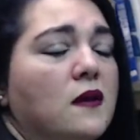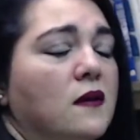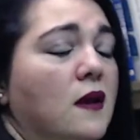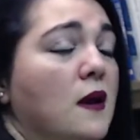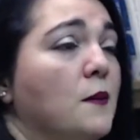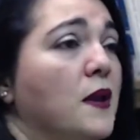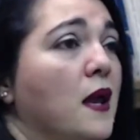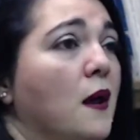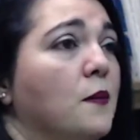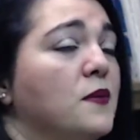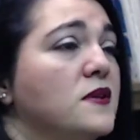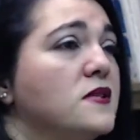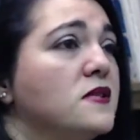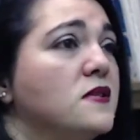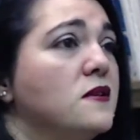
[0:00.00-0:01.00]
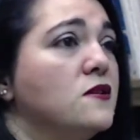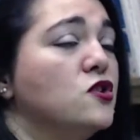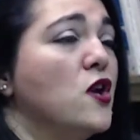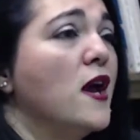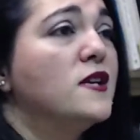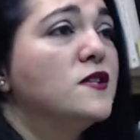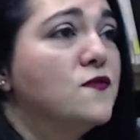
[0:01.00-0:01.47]
coming up, it's the
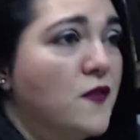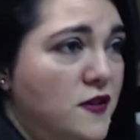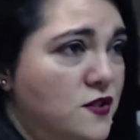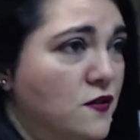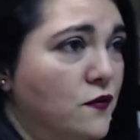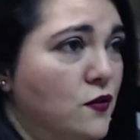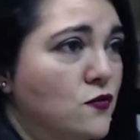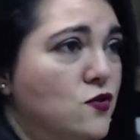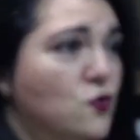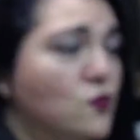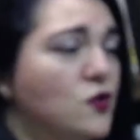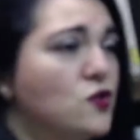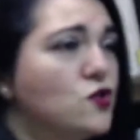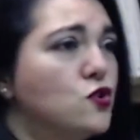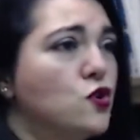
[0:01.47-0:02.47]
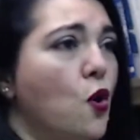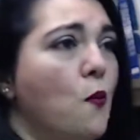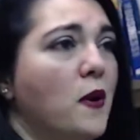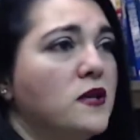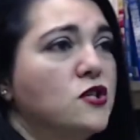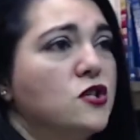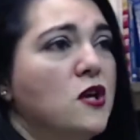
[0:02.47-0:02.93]
Jazz Festival. So there's so
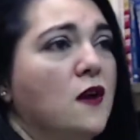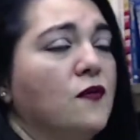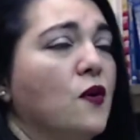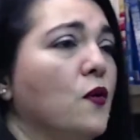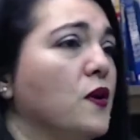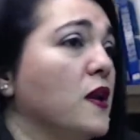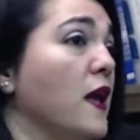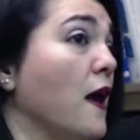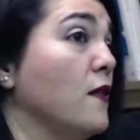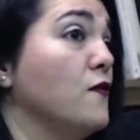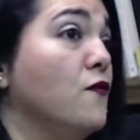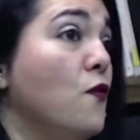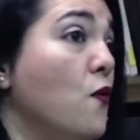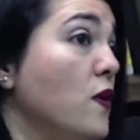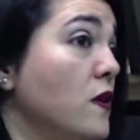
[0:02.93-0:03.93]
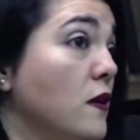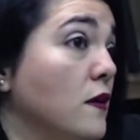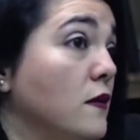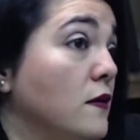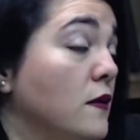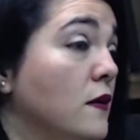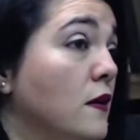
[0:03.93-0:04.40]
much stuff. Go to California,
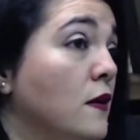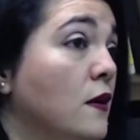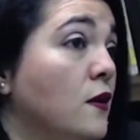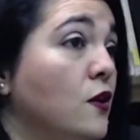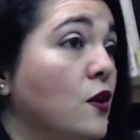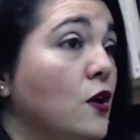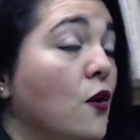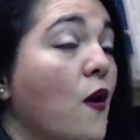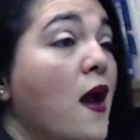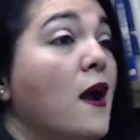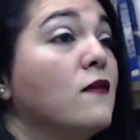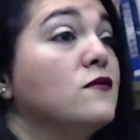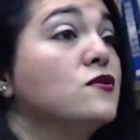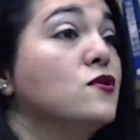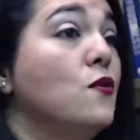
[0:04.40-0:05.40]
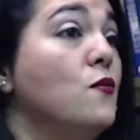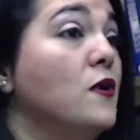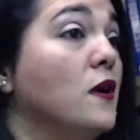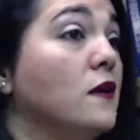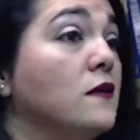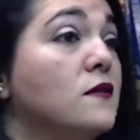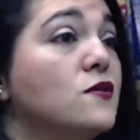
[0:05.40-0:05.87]

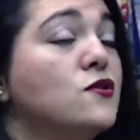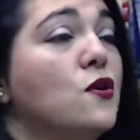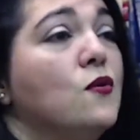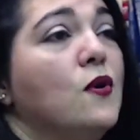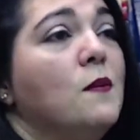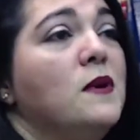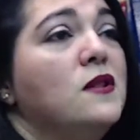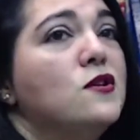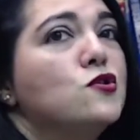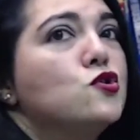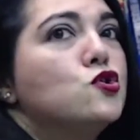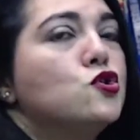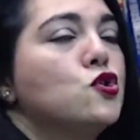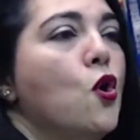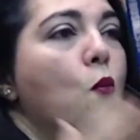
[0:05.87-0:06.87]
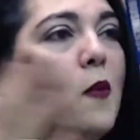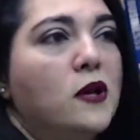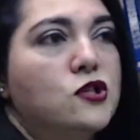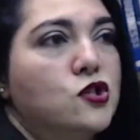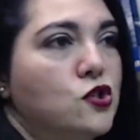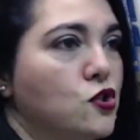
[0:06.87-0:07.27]
Arizona. So, I mean, there's so much to